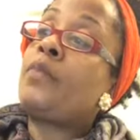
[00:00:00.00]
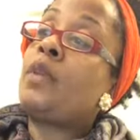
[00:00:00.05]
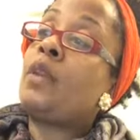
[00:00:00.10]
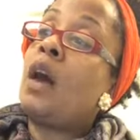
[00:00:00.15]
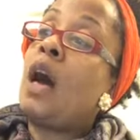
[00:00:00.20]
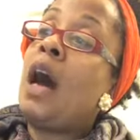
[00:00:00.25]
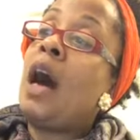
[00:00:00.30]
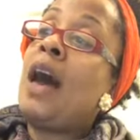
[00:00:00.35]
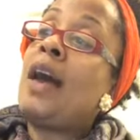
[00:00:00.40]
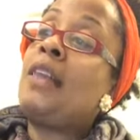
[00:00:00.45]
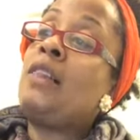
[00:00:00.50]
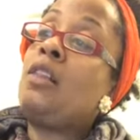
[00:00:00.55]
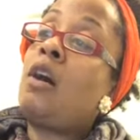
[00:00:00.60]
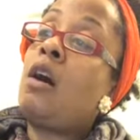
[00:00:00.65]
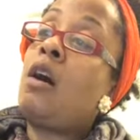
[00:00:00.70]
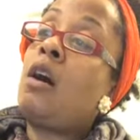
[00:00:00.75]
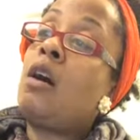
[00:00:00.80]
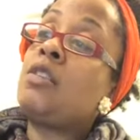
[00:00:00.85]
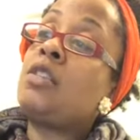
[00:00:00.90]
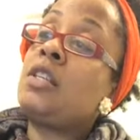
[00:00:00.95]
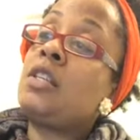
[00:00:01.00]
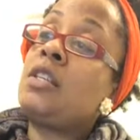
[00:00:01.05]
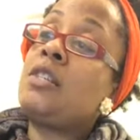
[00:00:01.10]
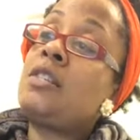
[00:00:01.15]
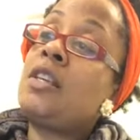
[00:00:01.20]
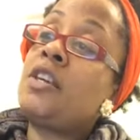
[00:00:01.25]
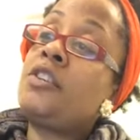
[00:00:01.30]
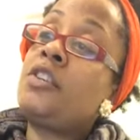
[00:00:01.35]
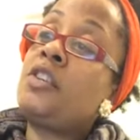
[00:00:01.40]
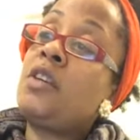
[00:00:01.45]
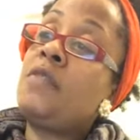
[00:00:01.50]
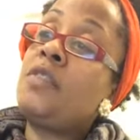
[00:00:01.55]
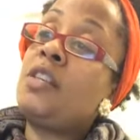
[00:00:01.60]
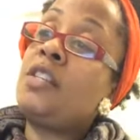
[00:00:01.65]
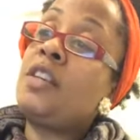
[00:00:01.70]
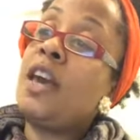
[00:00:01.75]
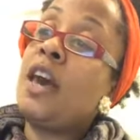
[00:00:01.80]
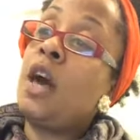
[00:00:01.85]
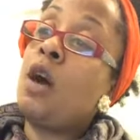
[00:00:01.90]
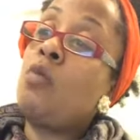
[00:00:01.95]
high logs in a section of the
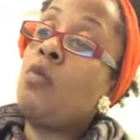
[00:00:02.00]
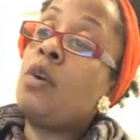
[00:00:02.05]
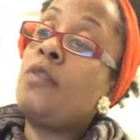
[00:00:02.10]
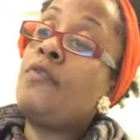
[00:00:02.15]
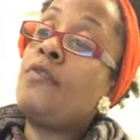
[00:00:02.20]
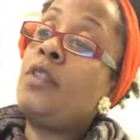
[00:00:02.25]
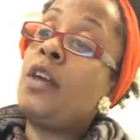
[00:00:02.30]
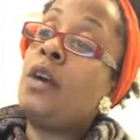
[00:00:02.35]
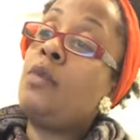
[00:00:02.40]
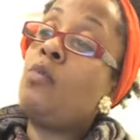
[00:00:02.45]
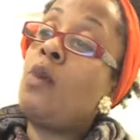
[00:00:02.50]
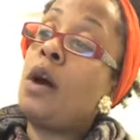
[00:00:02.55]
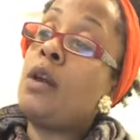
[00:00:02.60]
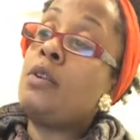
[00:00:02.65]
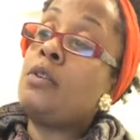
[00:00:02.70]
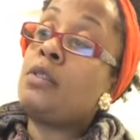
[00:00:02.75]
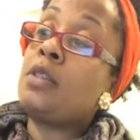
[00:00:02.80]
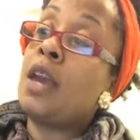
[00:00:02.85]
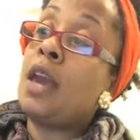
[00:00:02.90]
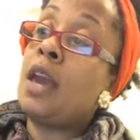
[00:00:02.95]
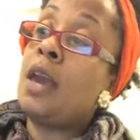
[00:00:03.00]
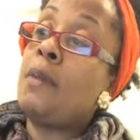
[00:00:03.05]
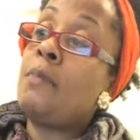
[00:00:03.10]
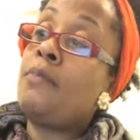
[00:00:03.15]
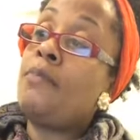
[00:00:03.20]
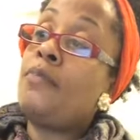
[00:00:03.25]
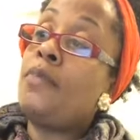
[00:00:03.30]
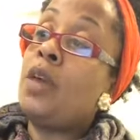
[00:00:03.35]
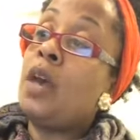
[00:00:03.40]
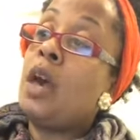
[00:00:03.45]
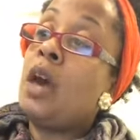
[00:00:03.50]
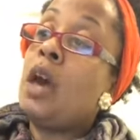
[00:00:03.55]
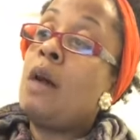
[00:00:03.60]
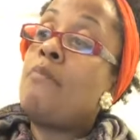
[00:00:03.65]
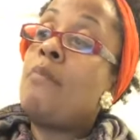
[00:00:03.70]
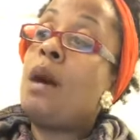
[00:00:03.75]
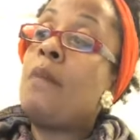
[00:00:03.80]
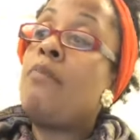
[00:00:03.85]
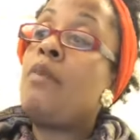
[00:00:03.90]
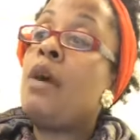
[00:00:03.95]
town where floodwaters came.
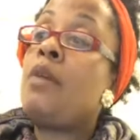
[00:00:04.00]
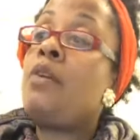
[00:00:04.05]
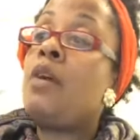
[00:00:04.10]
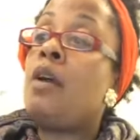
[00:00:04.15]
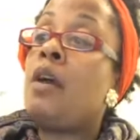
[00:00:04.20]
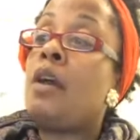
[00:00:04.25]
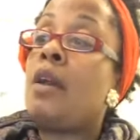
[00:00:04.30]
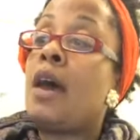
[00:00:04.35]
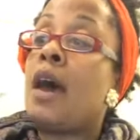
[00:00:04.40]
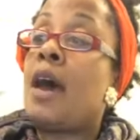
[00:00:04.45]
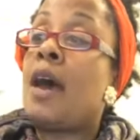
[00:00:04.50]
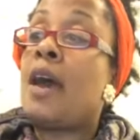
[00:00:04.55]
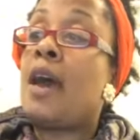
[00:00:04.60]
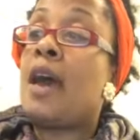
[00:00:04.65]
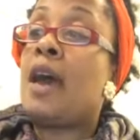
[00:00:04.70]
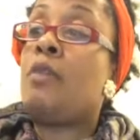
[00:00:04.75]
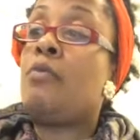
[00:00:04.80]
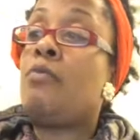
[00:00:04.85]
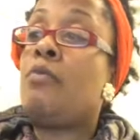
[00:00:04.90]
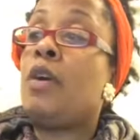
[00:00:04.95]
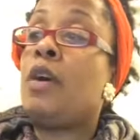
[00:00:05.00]
My brother and I had